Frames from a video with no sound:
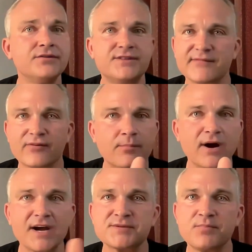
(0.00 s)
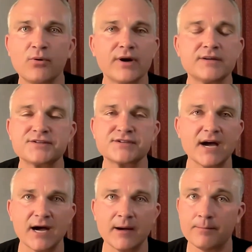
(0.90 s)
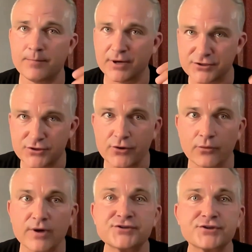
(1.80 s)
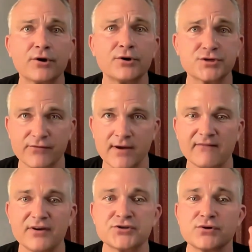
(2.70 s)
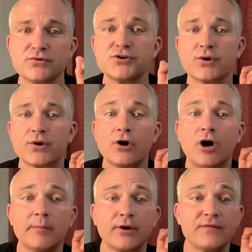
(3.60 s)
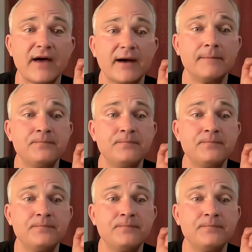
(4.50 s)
Different price points, um, but do your research. If you have issues, you can call me on that.